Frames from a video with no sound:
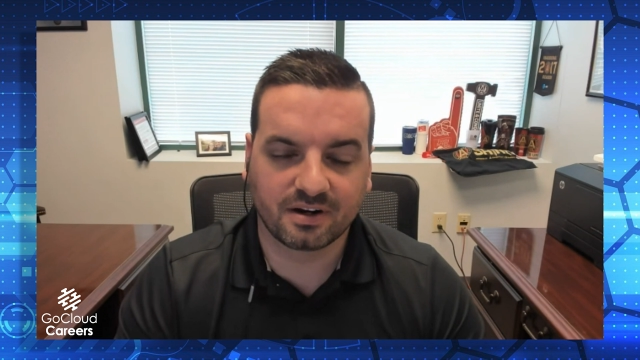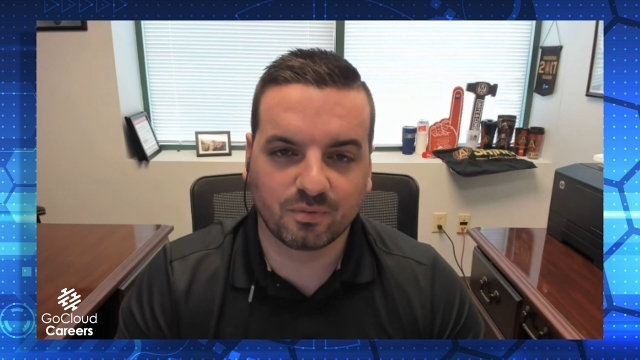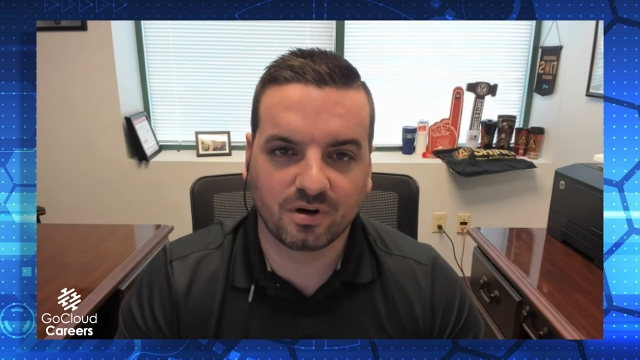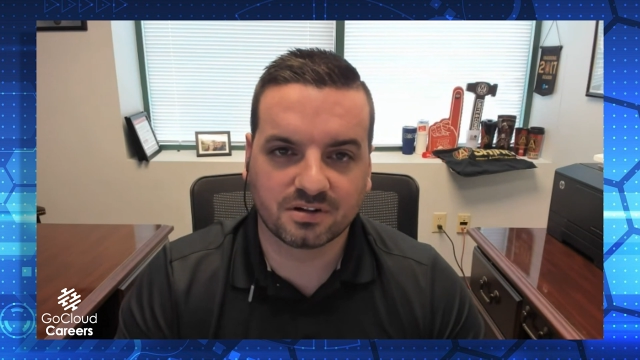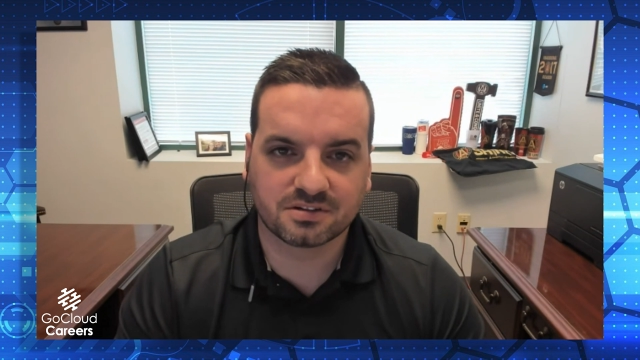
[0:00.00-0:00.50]

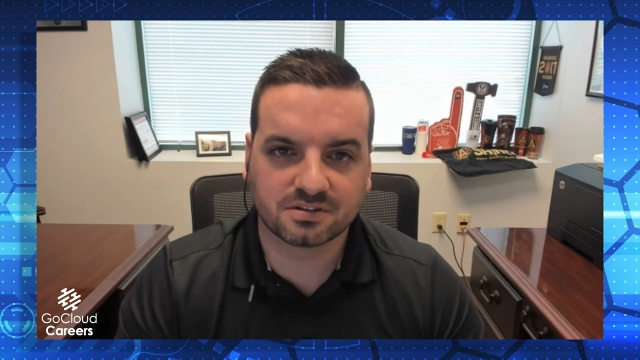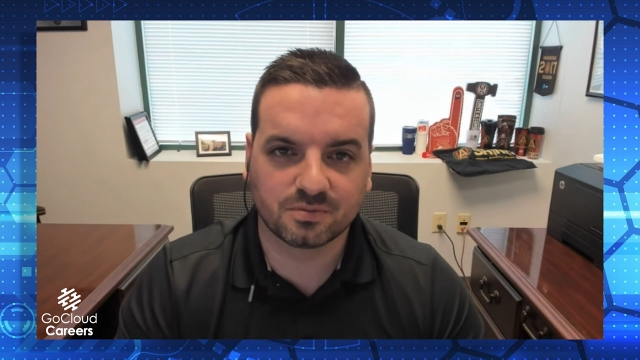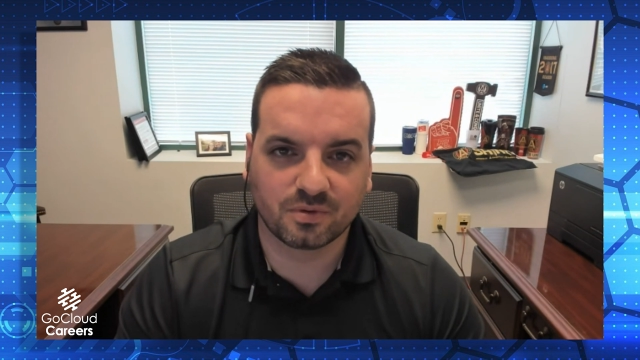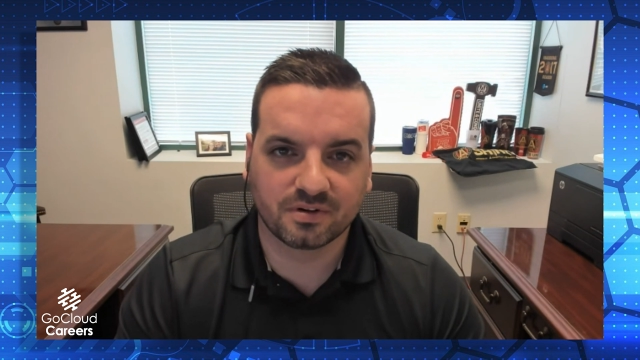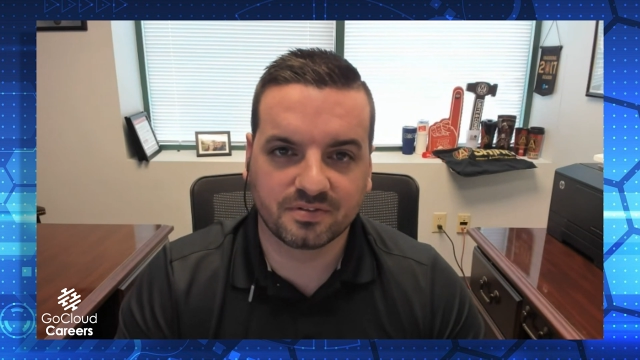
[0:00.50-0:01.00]
watched
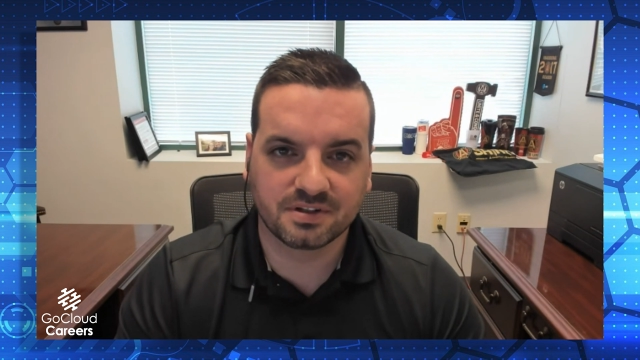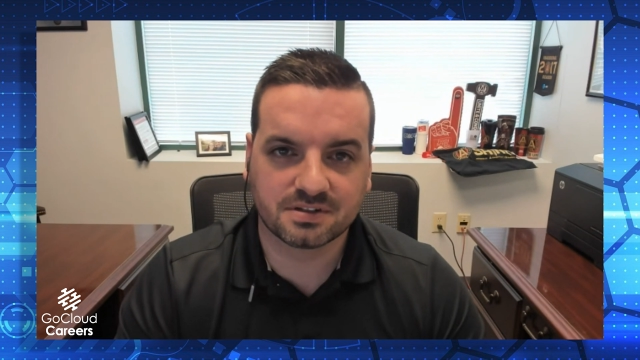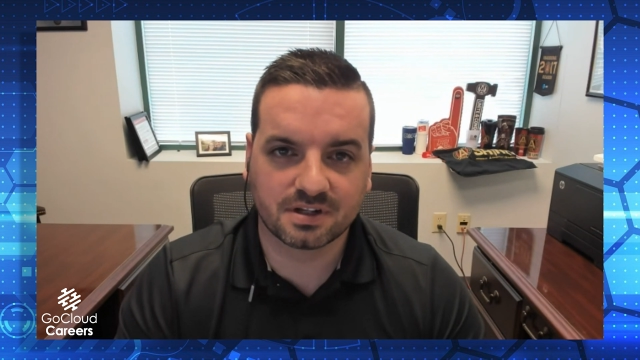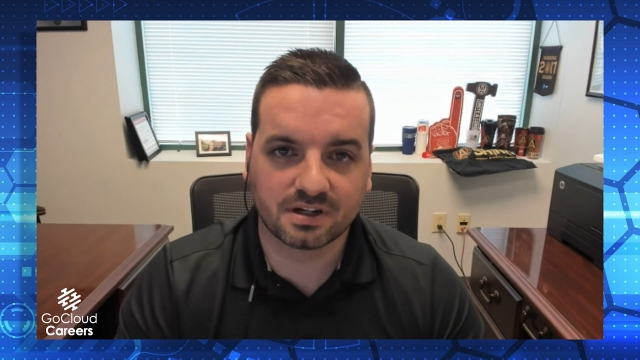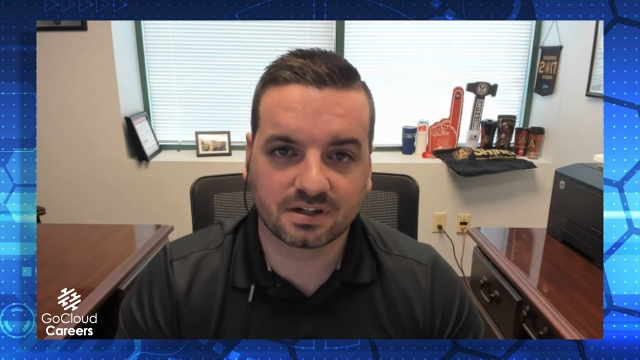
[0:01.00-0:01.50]
one of his
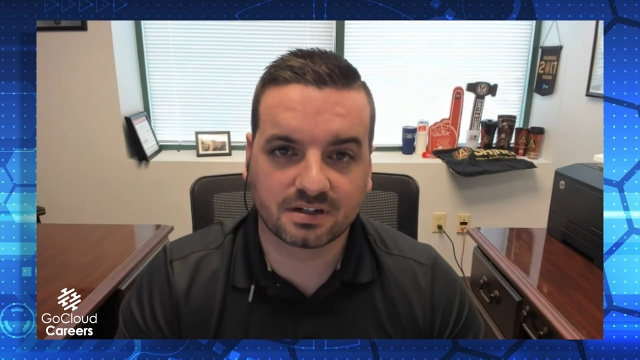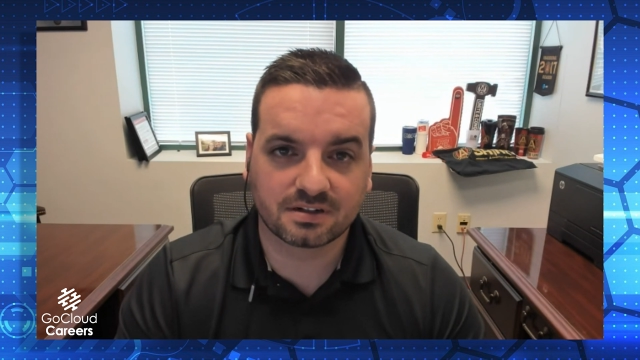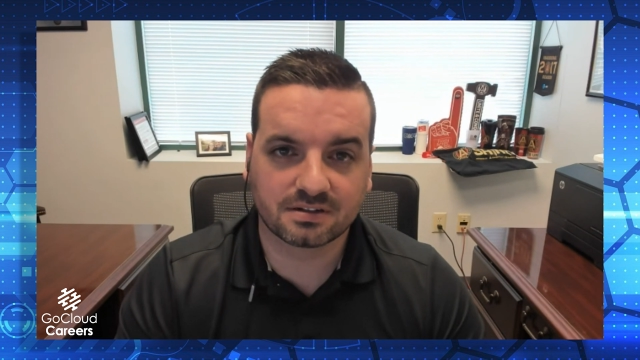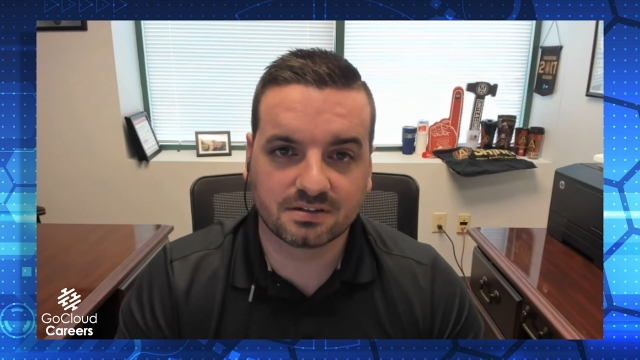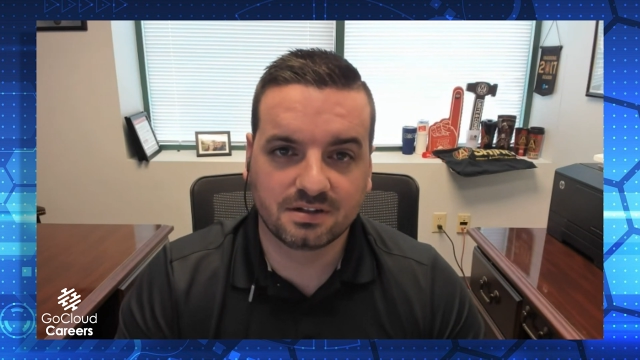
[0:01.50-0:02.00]
uh,
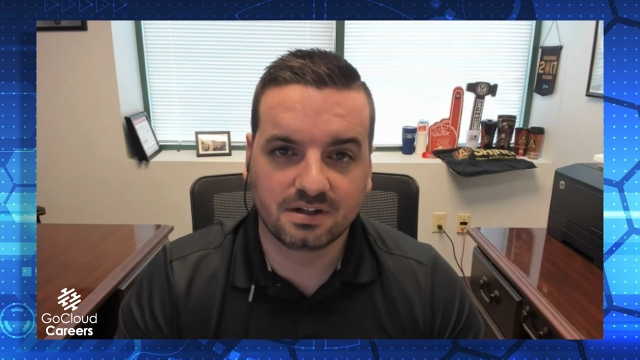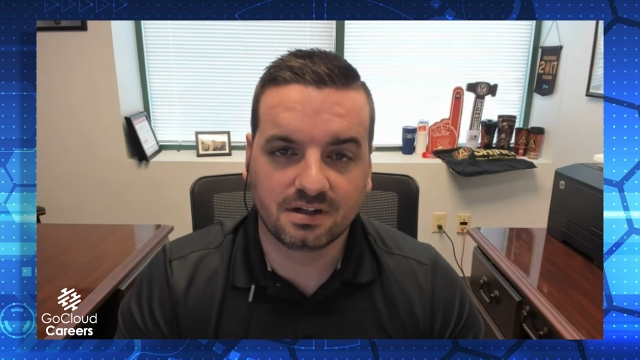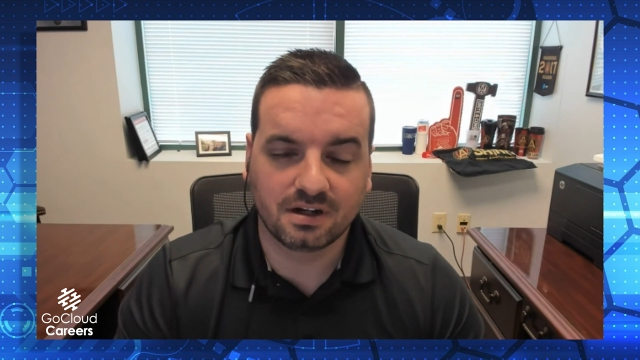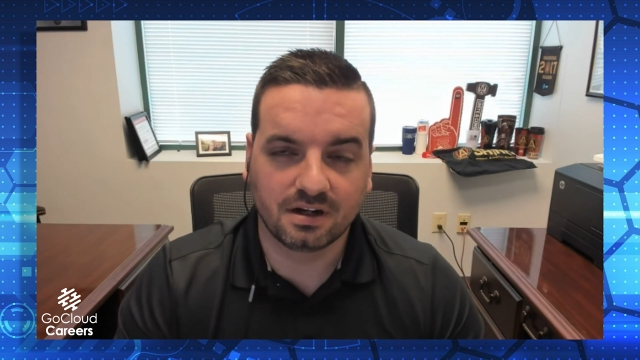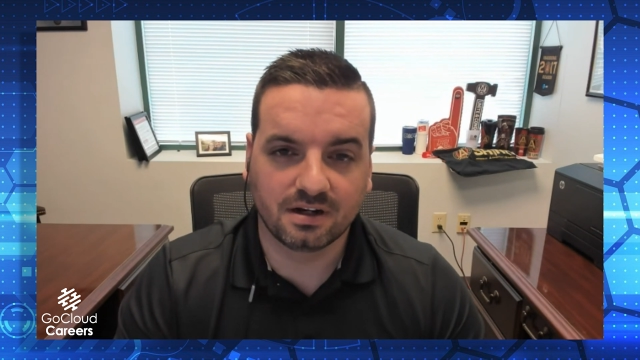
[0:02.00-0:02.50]

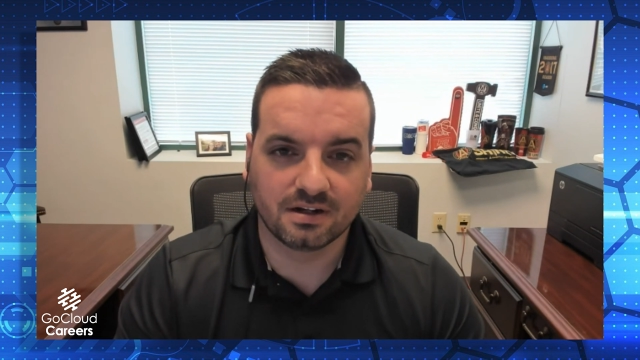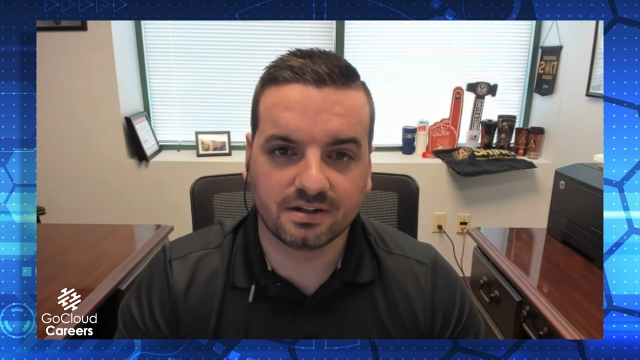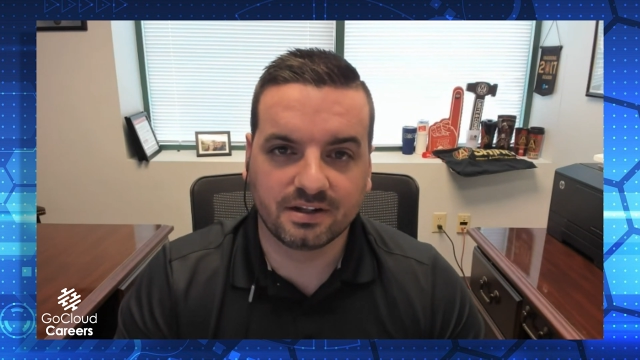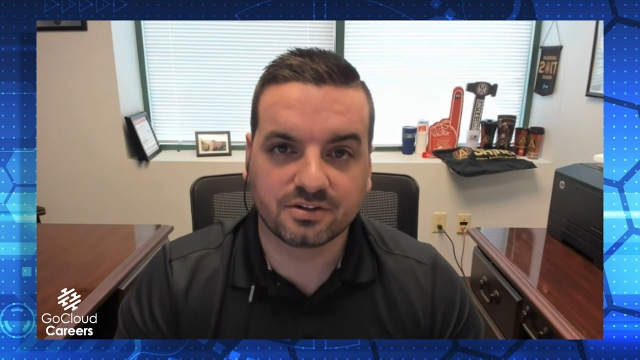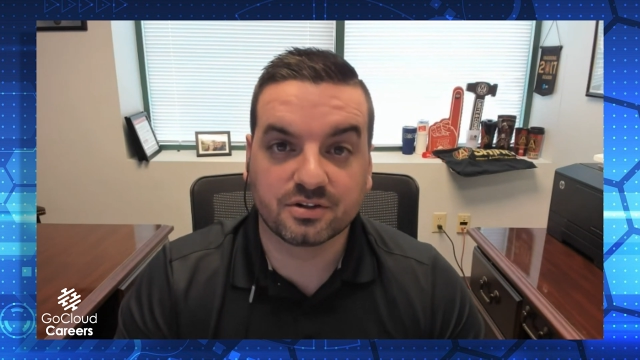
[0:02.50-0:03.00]
uh,
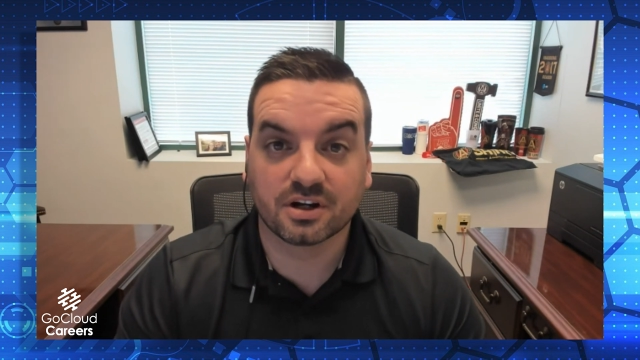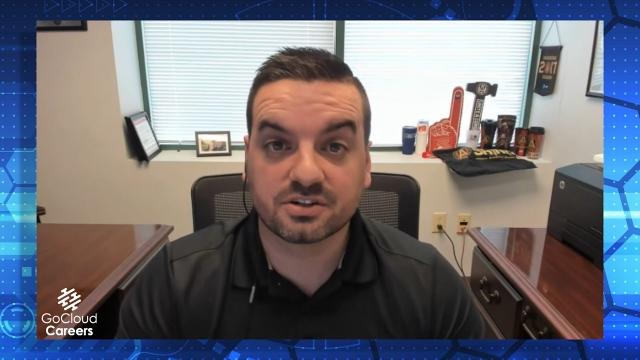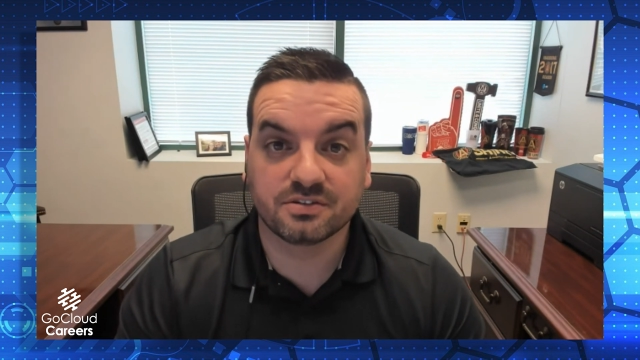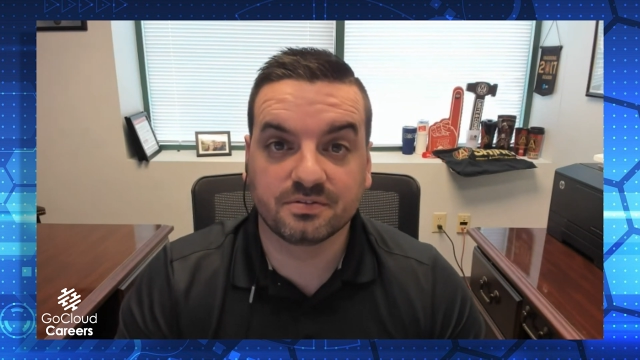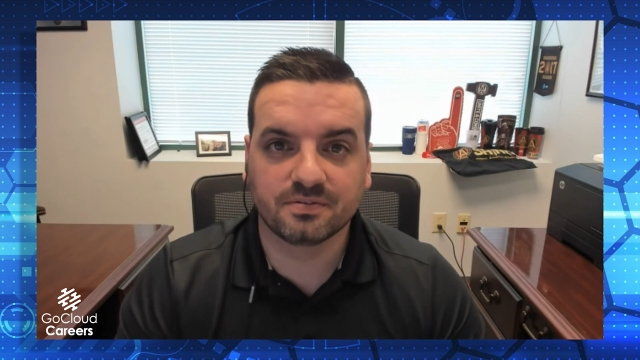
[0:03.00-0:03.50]

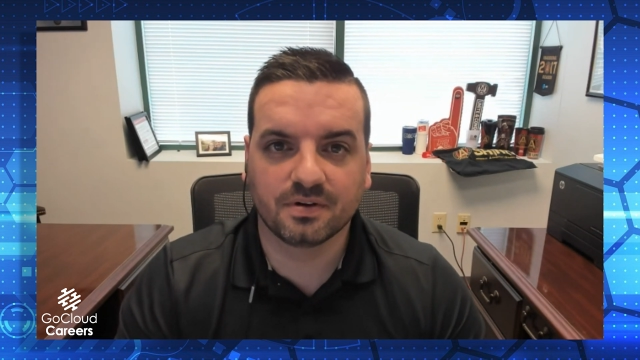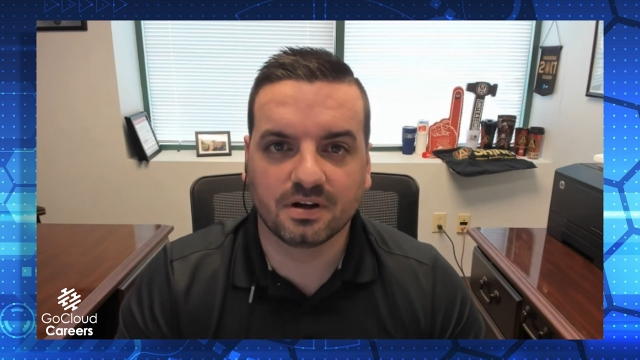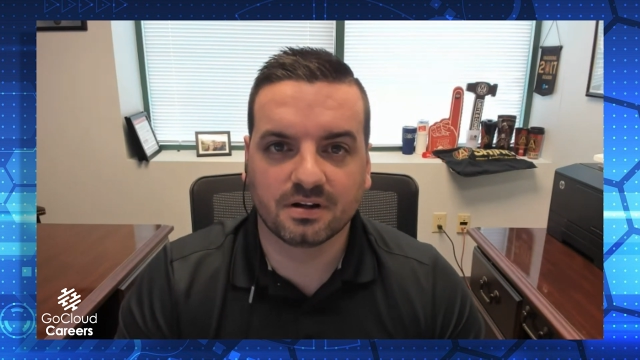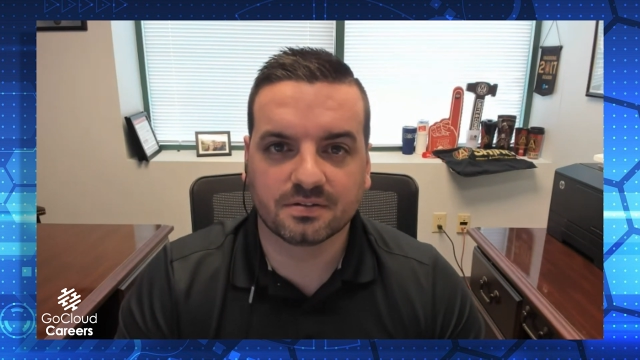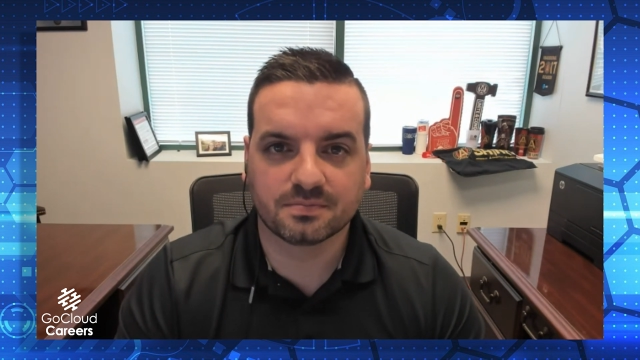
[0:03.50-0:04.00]
introduction
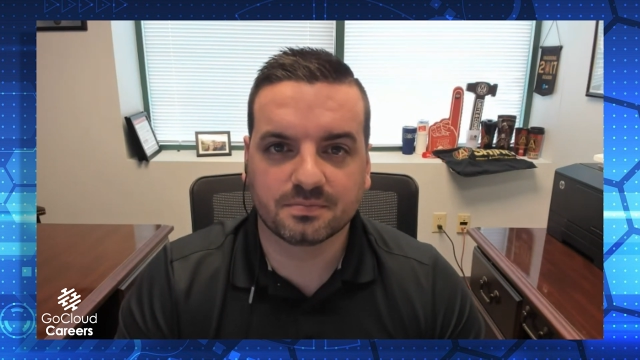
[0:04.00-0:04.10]
uh,